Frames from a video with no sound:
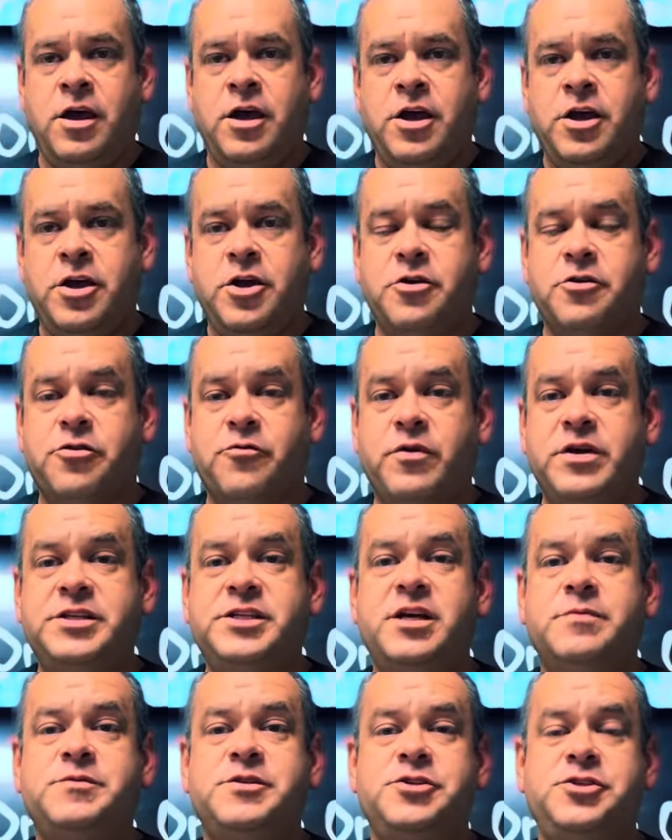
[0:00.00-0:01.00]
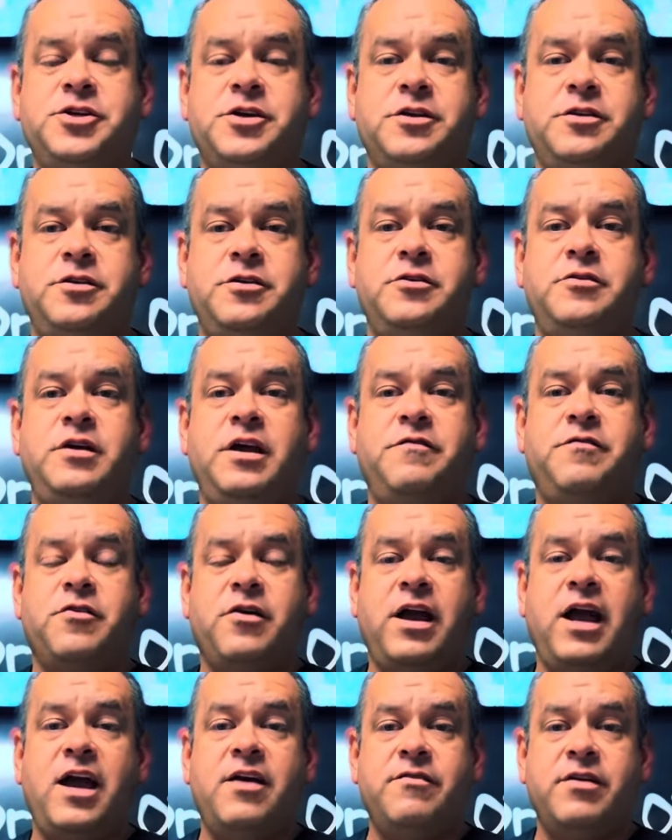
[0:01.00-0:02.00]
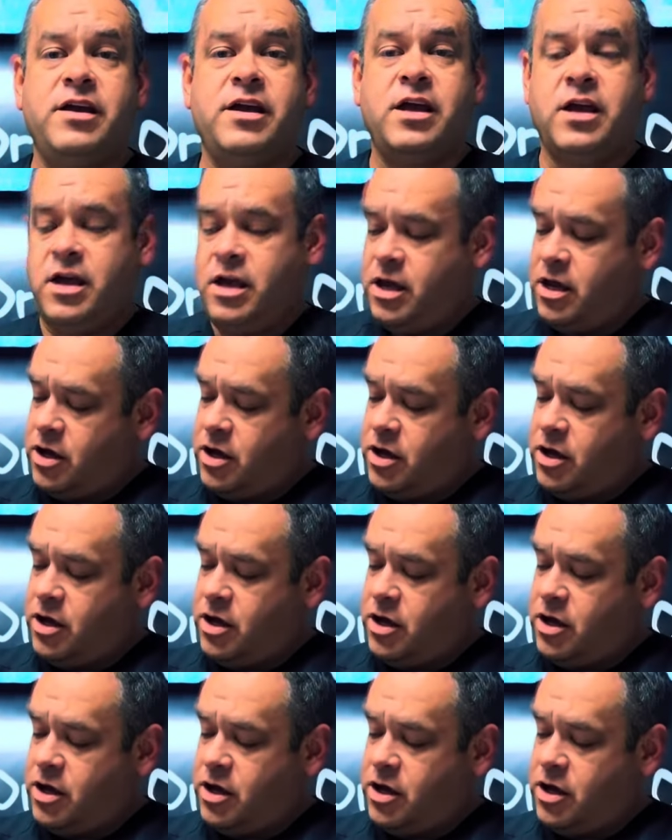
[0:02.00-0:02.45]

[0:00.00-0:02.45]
Here are three tips that you can do if you're having